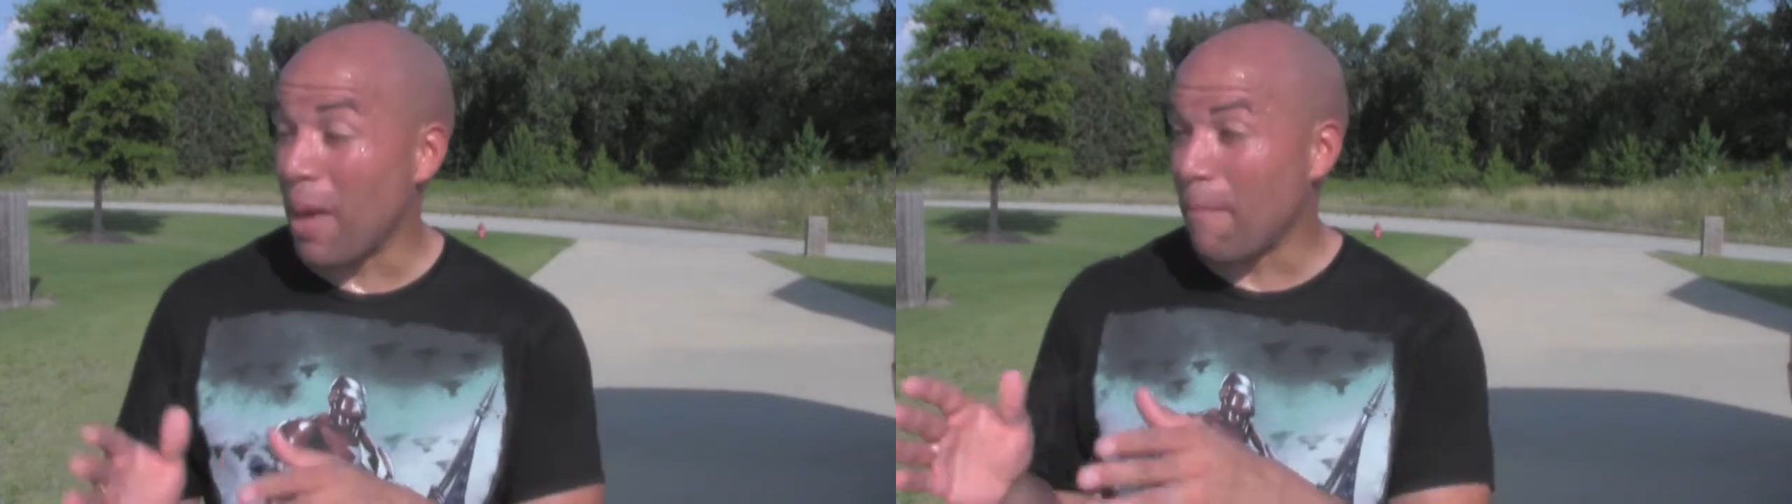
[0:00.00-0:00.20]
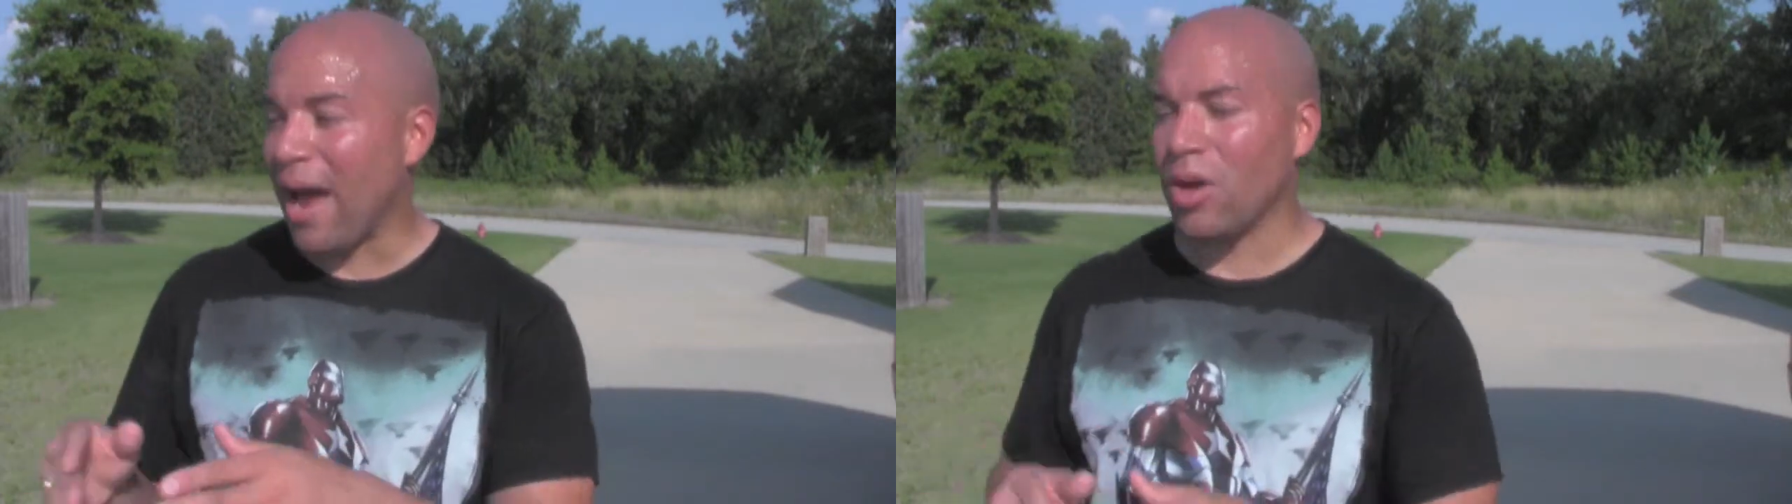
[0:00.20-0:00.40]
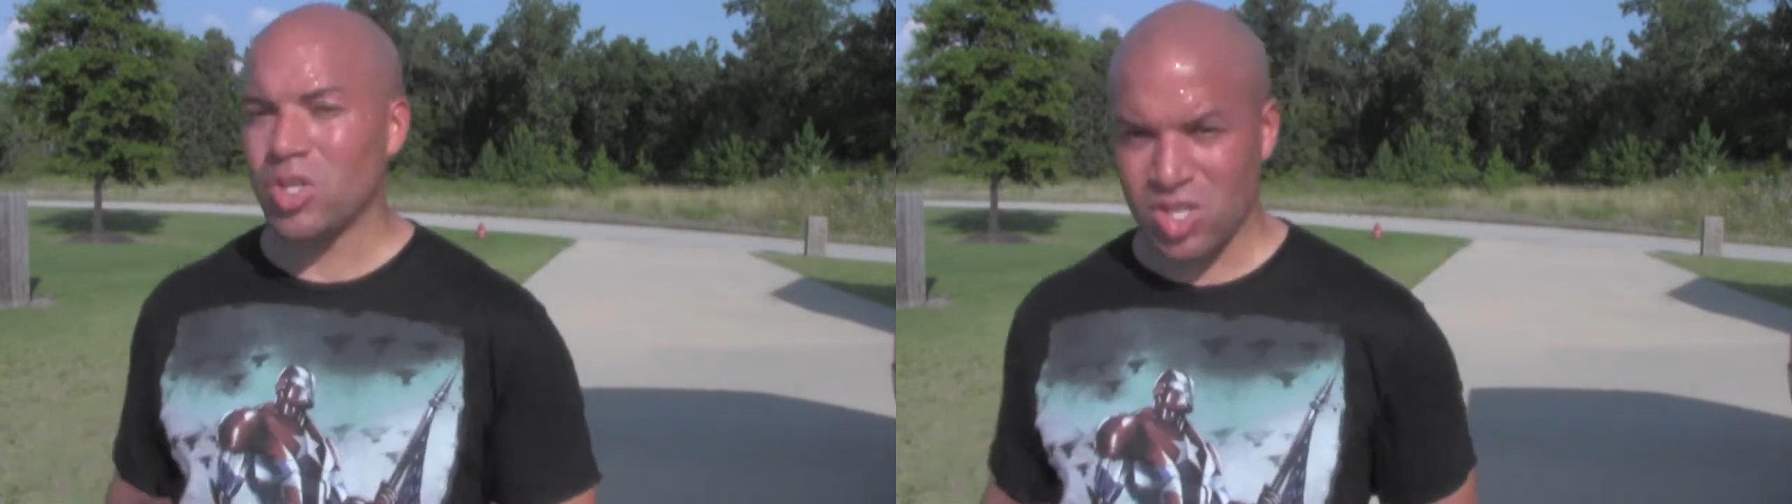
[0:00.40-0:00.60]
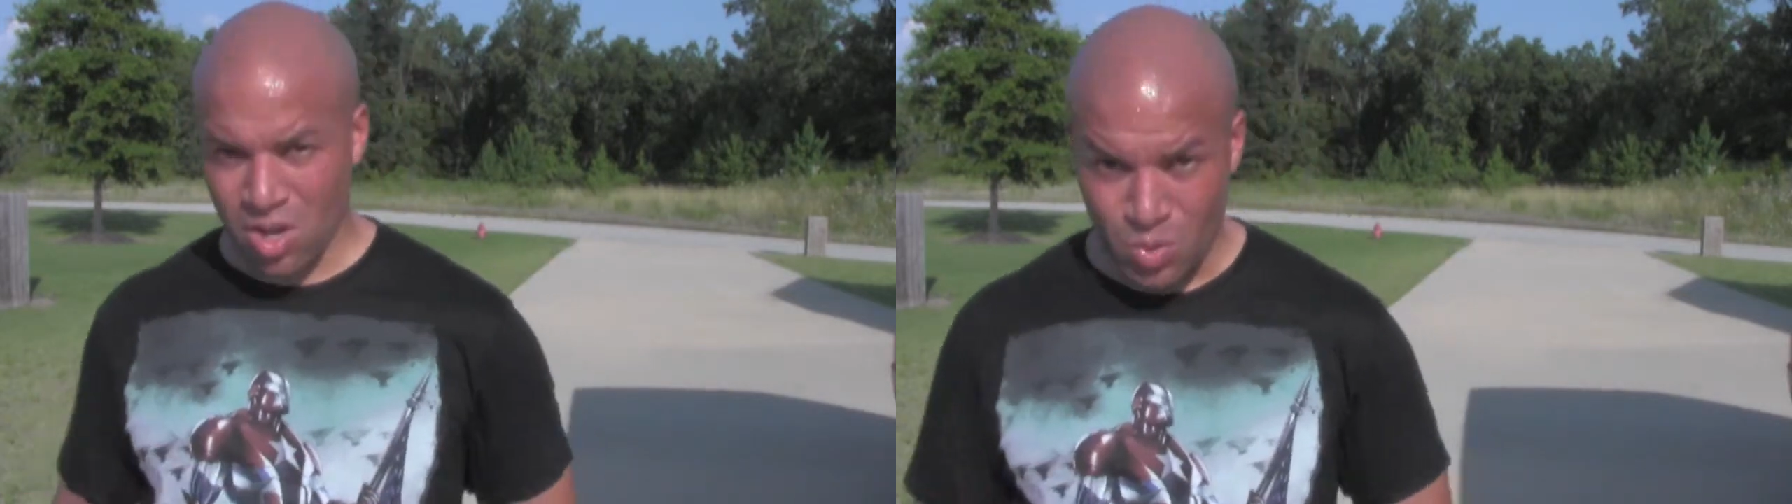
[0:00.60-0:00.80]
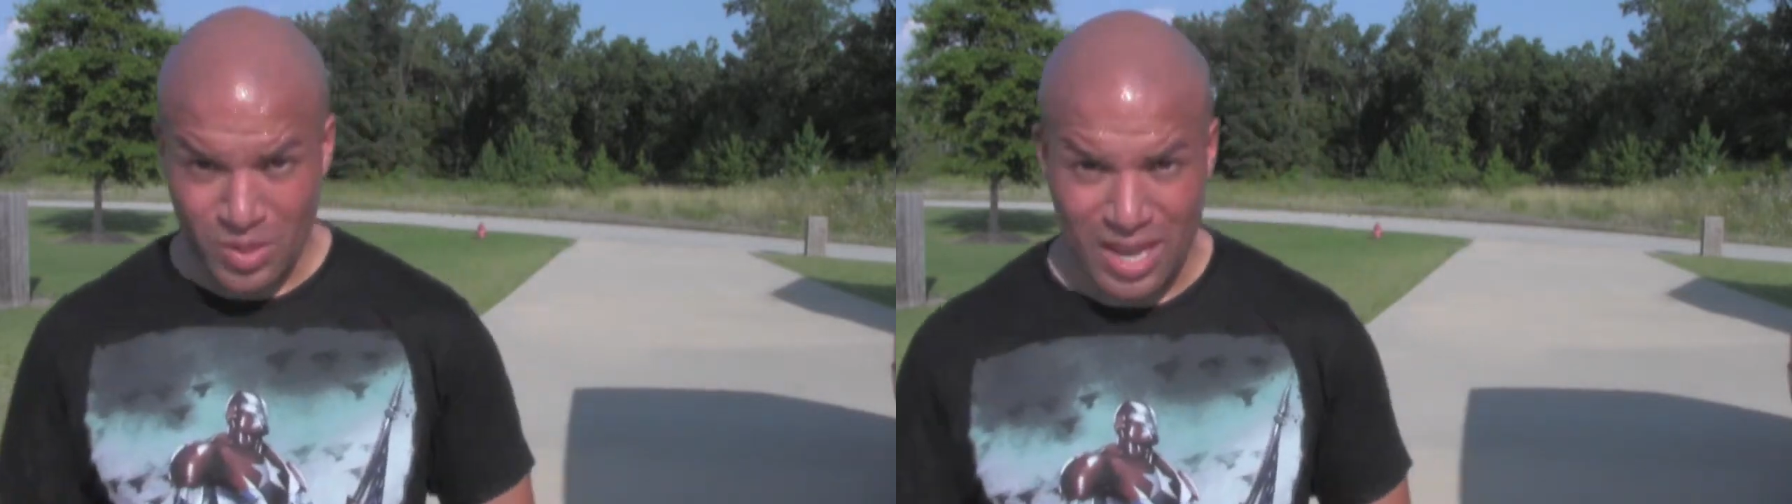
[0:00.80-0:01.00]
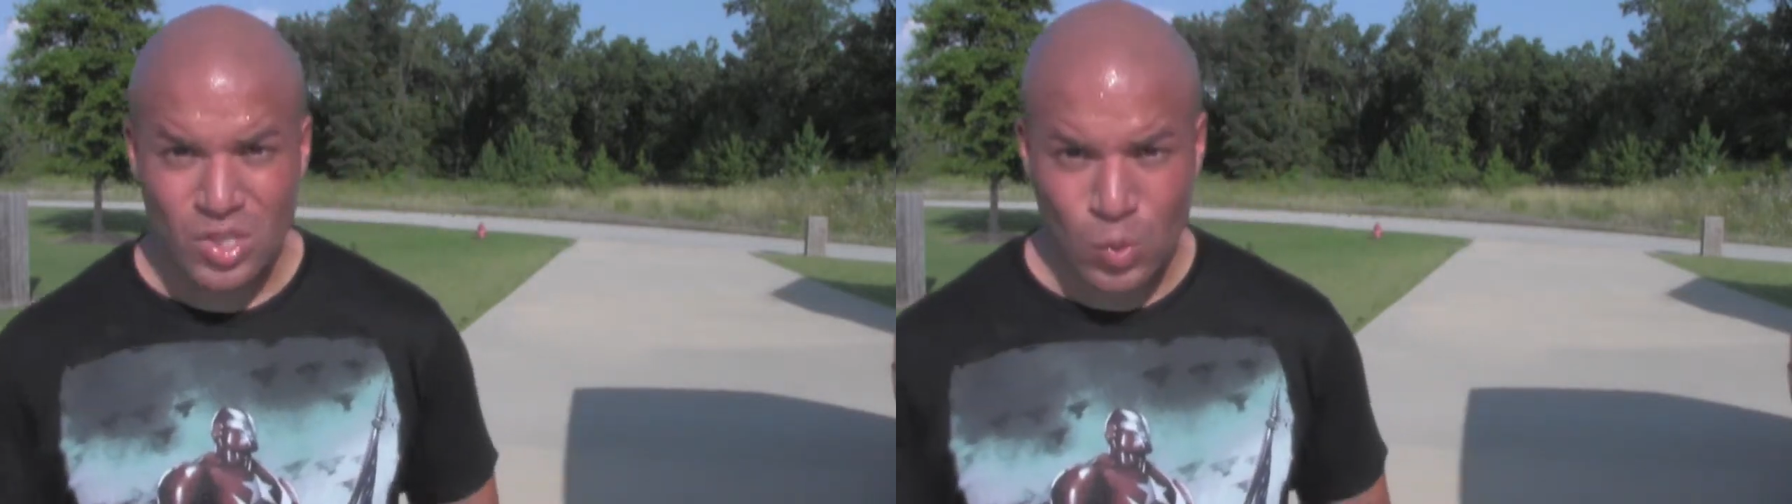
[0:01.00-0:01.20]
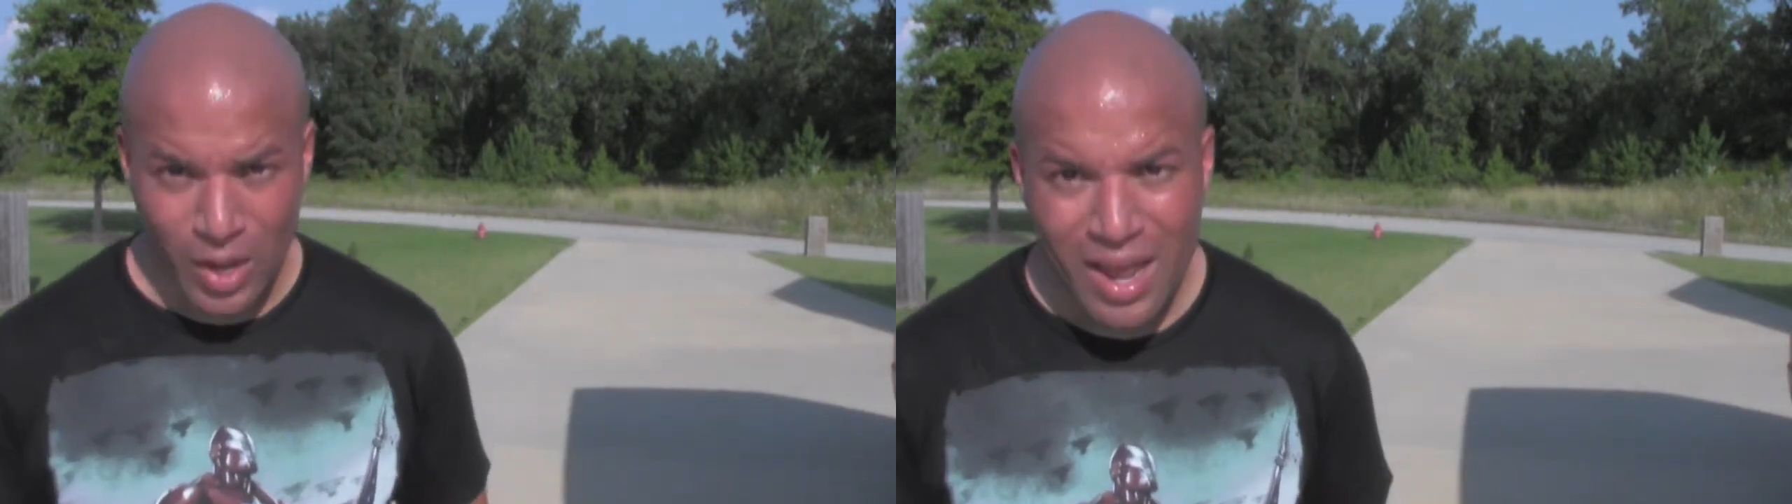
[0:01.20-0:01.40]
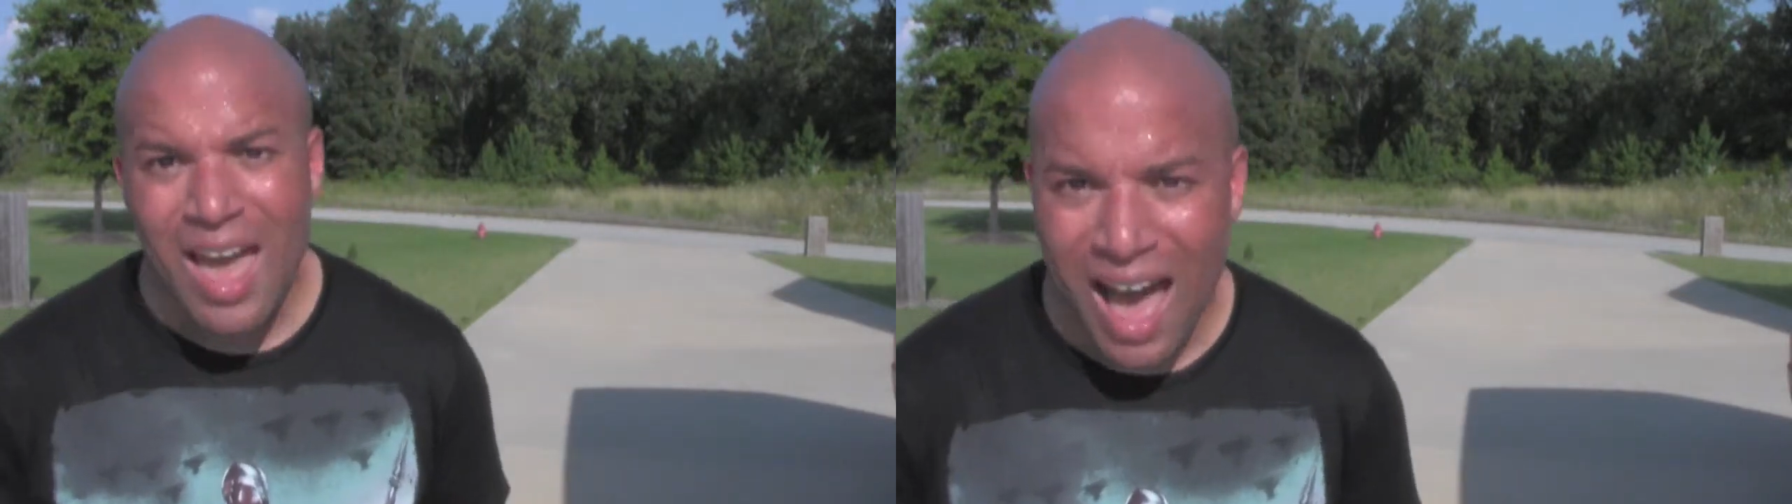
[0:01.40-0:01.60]
or that milestone, guess
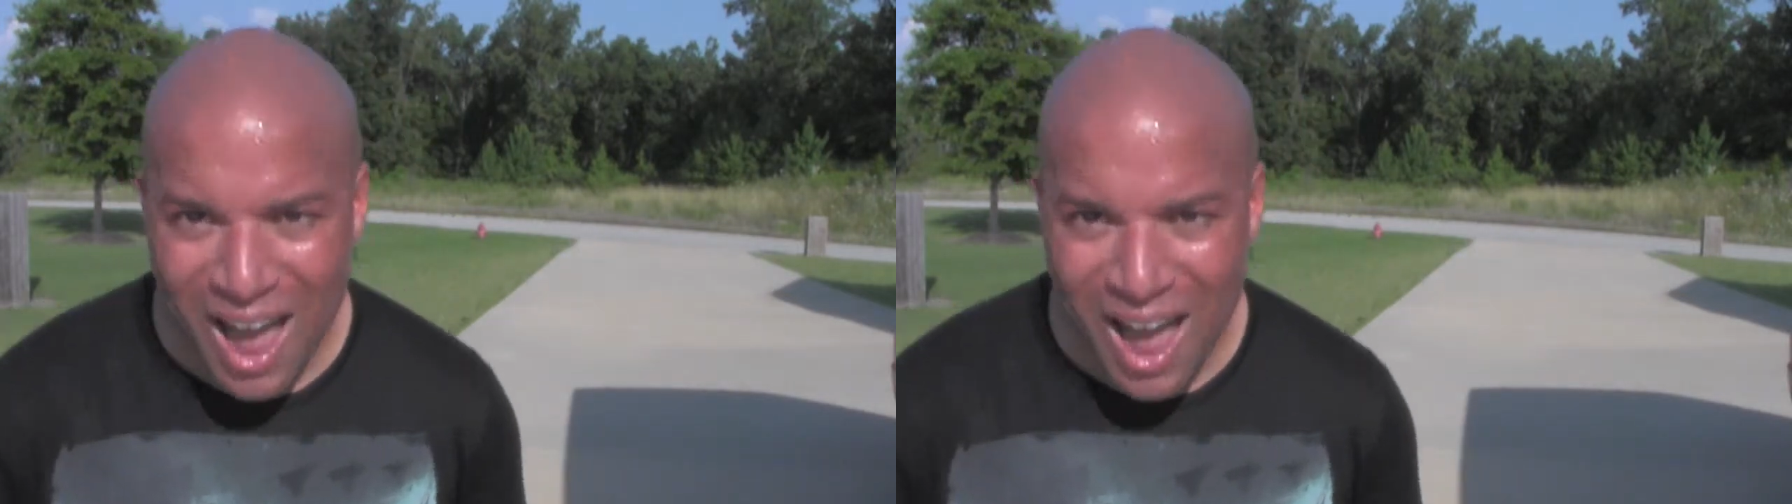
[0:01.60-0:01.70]
what?